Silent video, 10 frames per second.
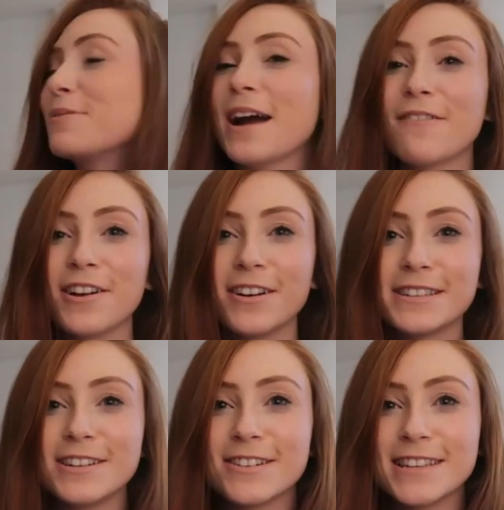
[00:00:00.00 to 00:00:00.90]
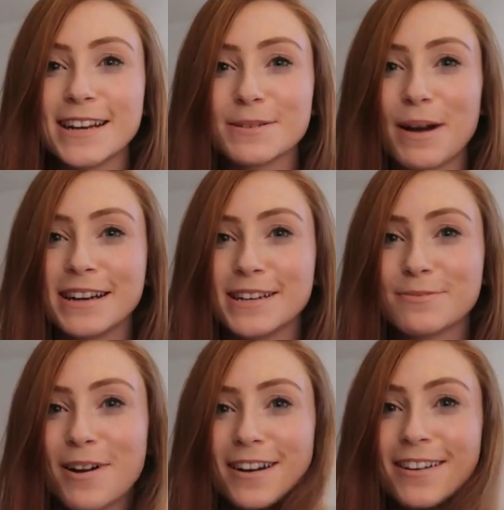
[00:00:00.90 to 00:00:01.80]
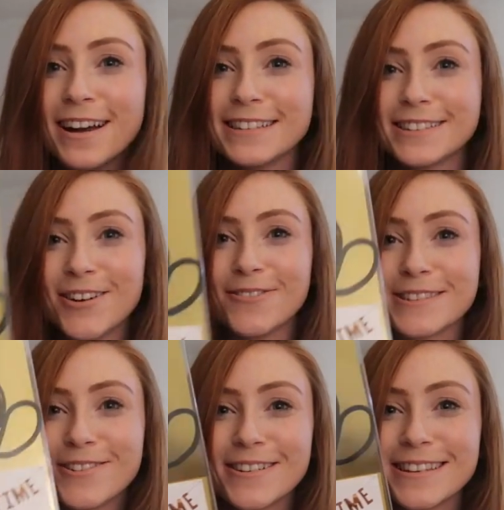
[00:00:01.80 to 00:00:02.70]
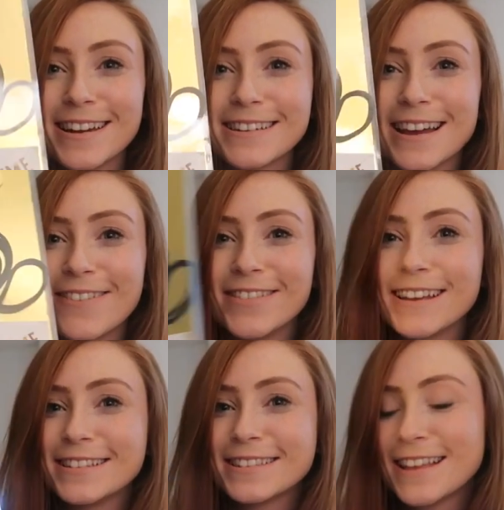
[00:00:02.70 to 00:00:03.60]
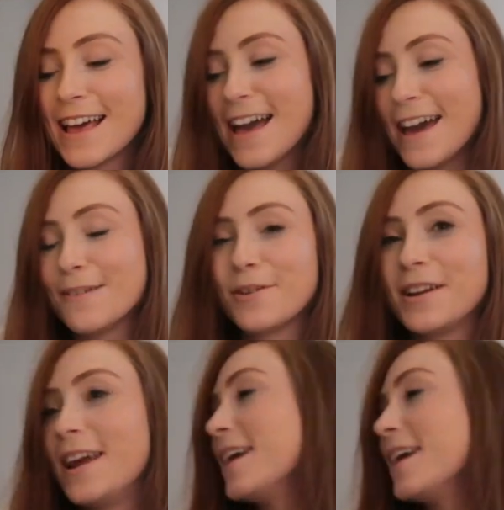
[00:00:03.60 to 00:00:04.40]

We're having our Secret Santa party tomorrow night, so I'm so excited to have this, and I'm gonna